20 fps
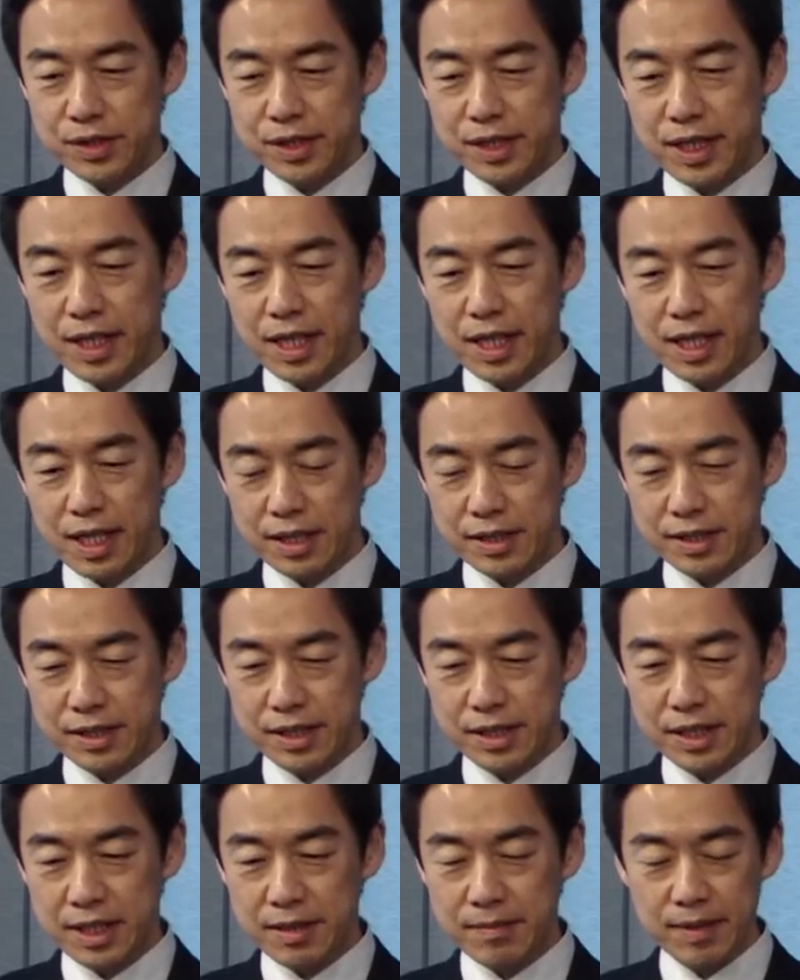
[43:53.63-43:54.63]
yeah, at
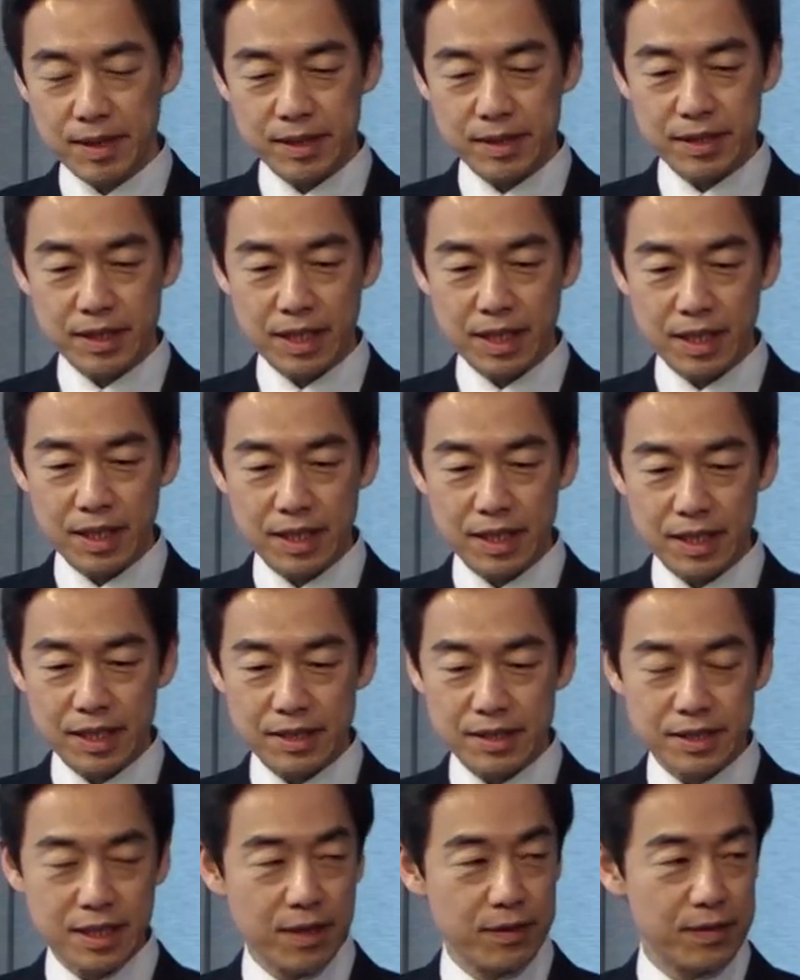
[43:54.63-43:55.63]
the event uh,
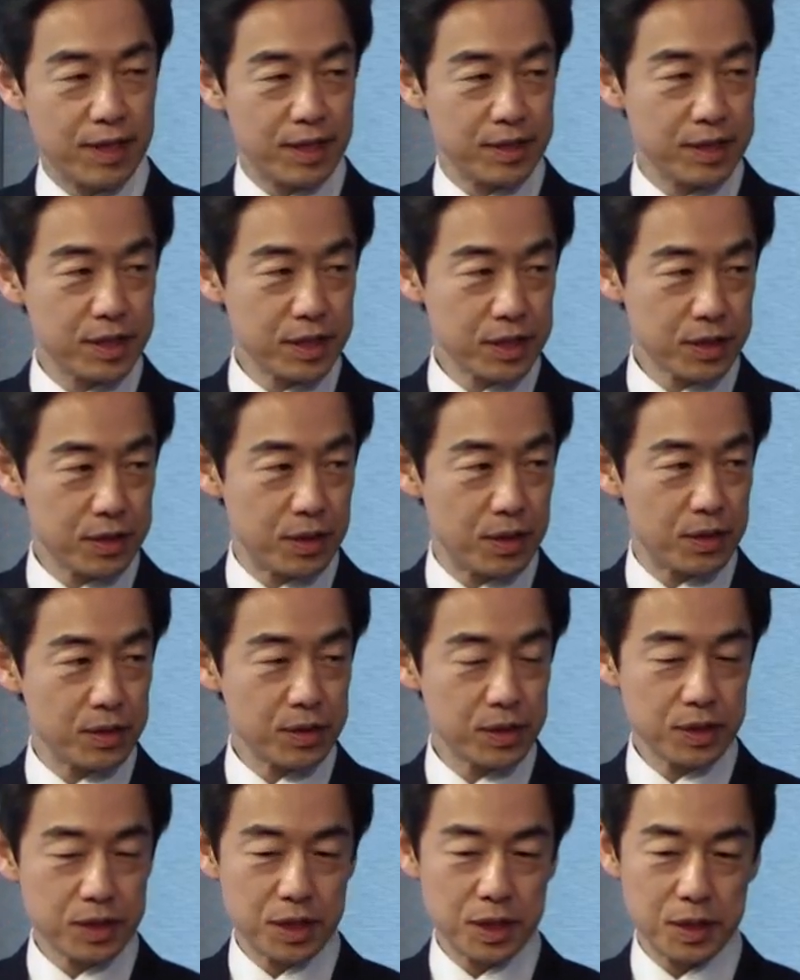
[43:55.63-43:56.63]
in San Francisco,
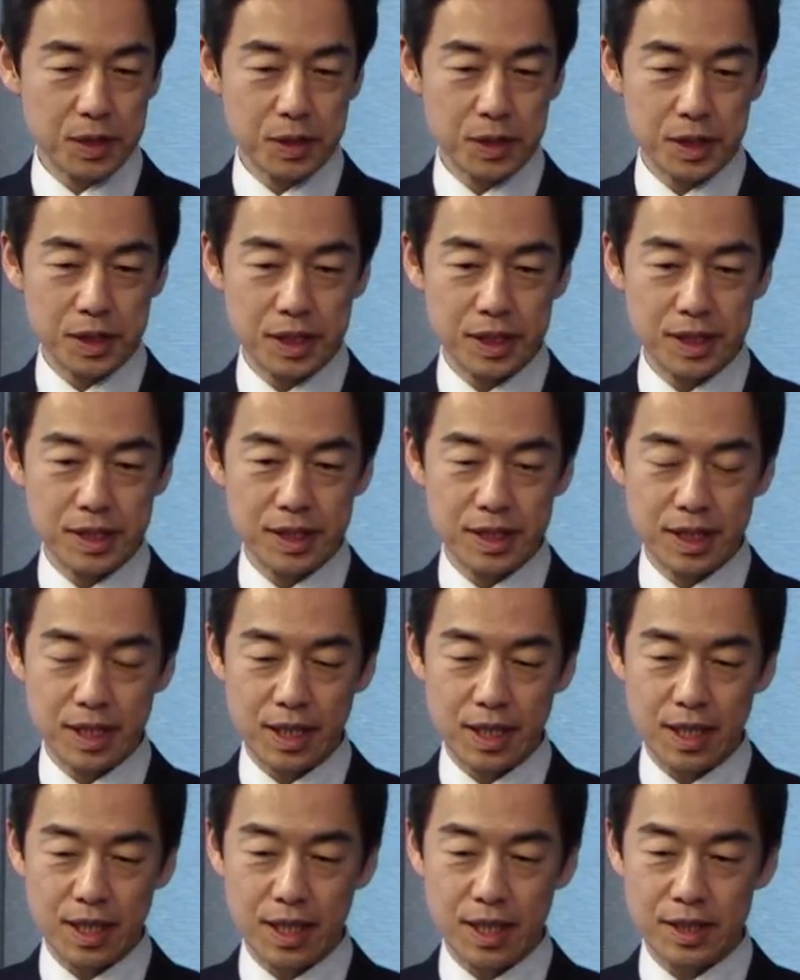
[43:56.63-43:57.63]
still the
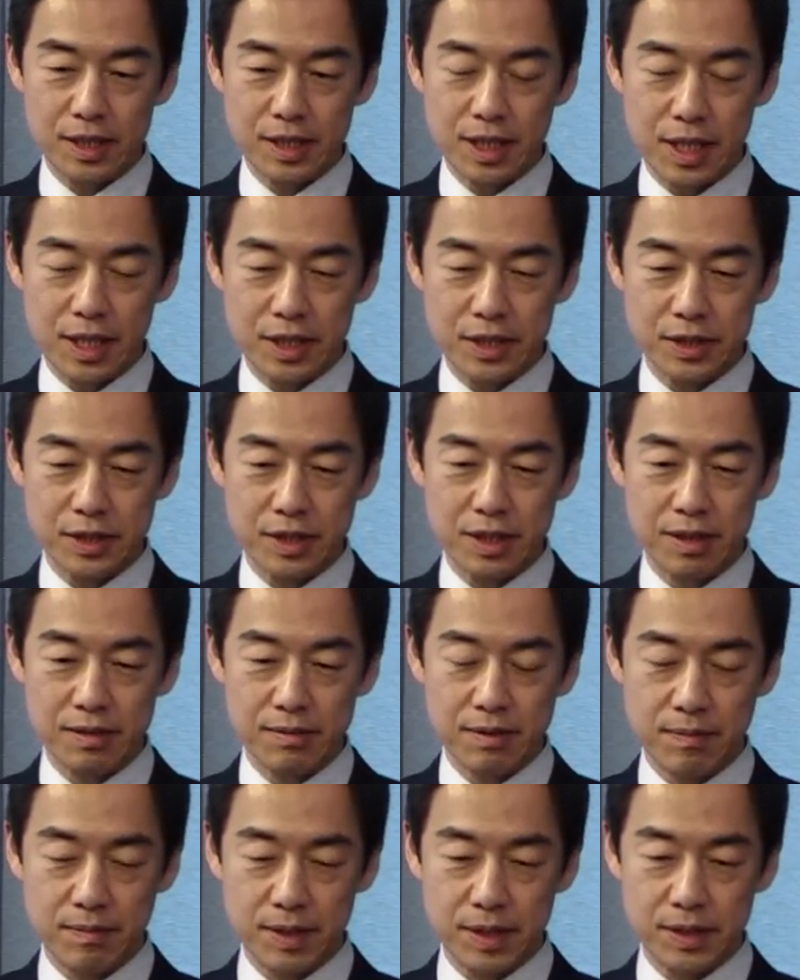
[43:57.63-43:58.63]
uh, Chinese
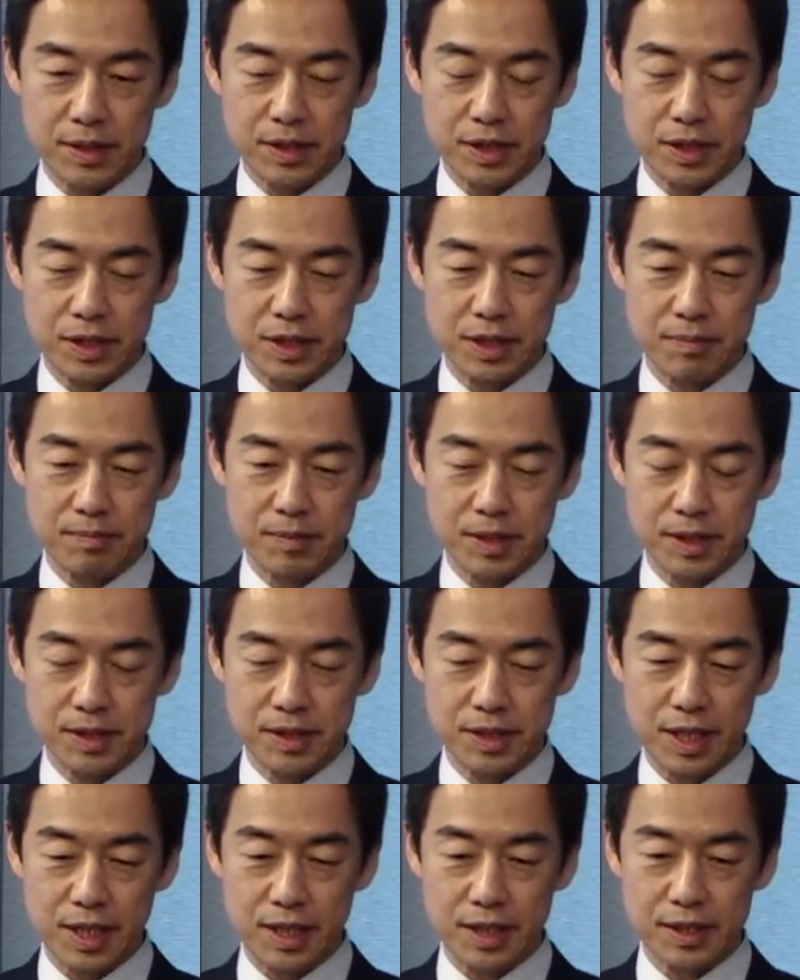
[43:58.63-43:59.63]
government, Xi Jinping
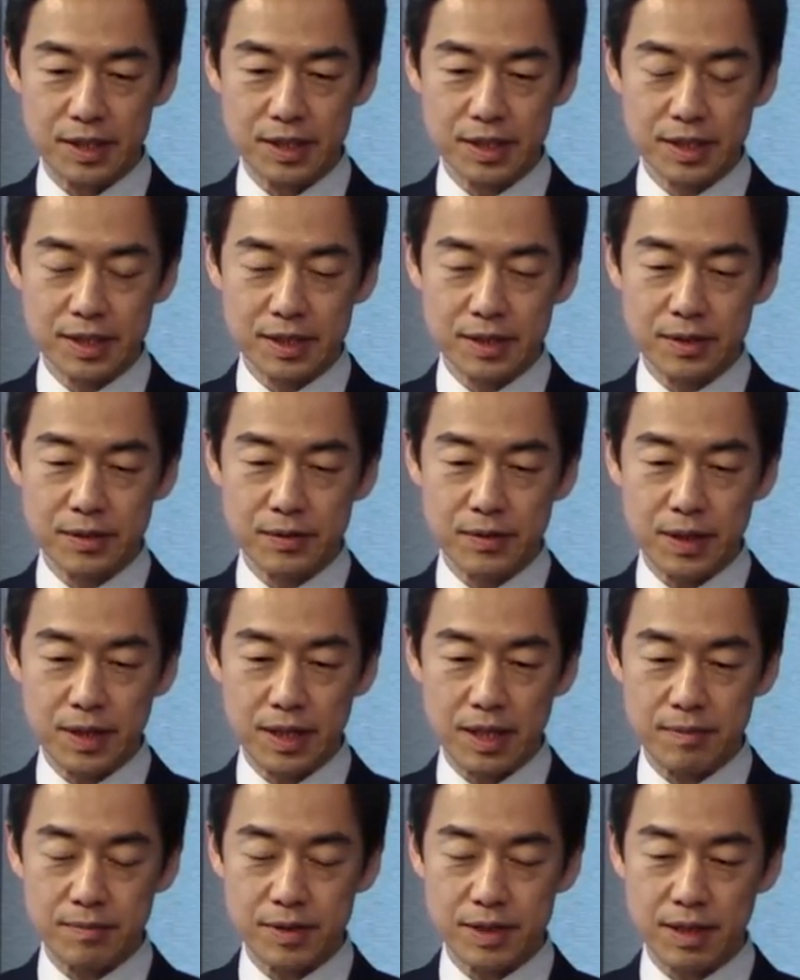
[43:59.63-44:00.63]
side, were well,
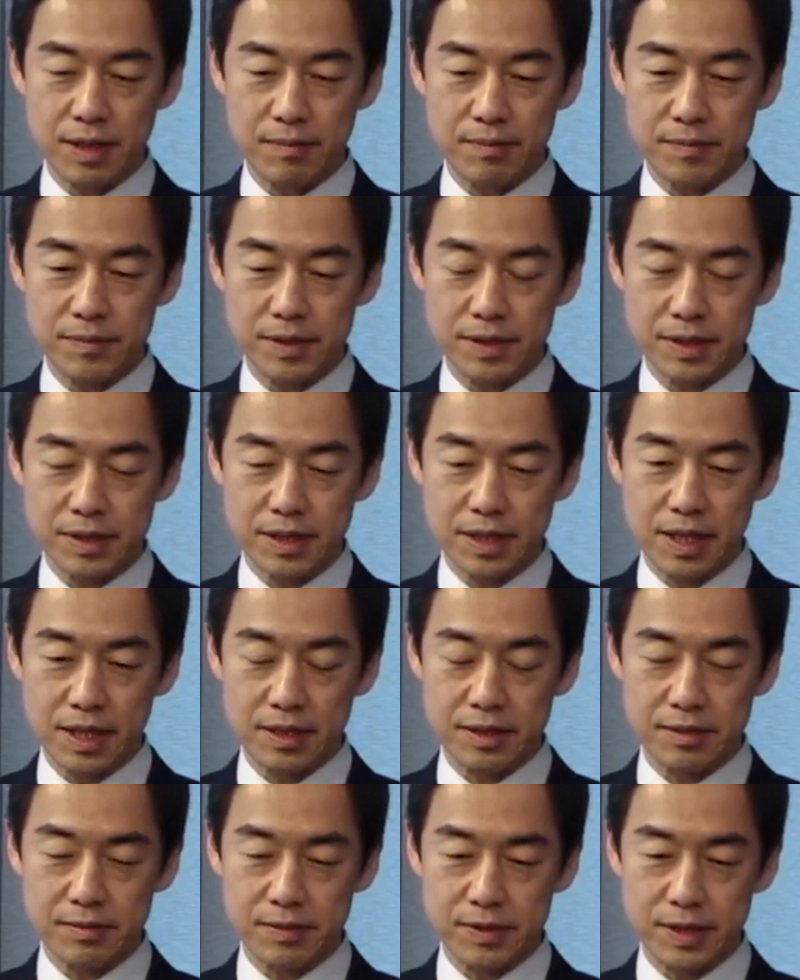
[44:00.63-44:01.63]
have some
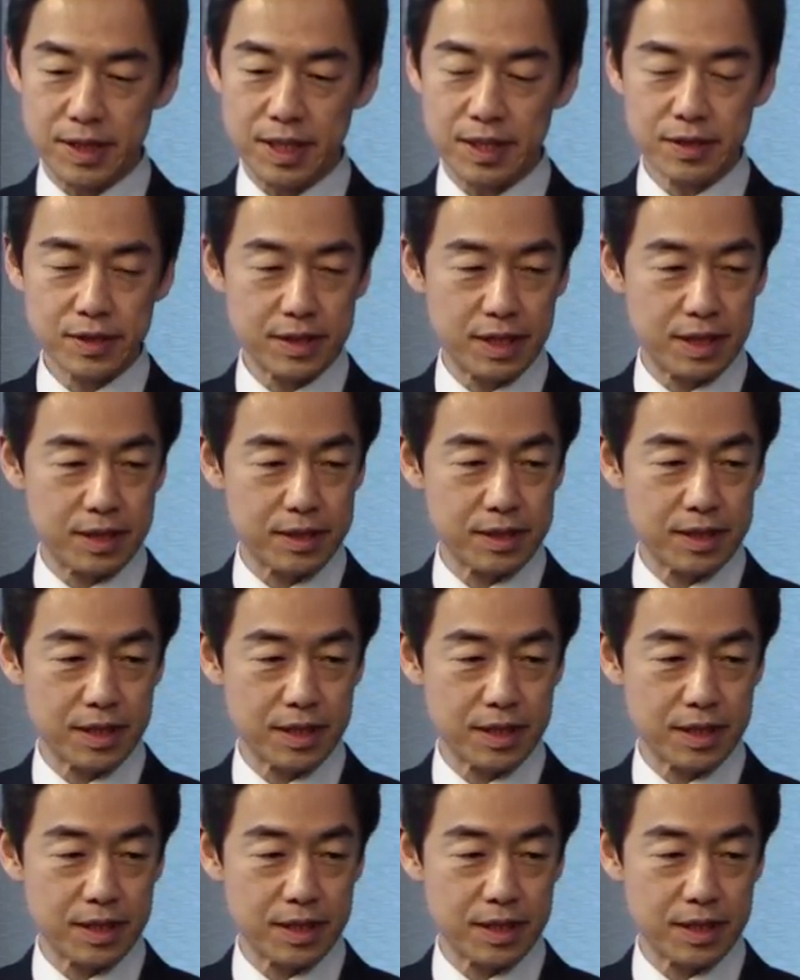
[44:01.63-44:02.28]
kind of reluctance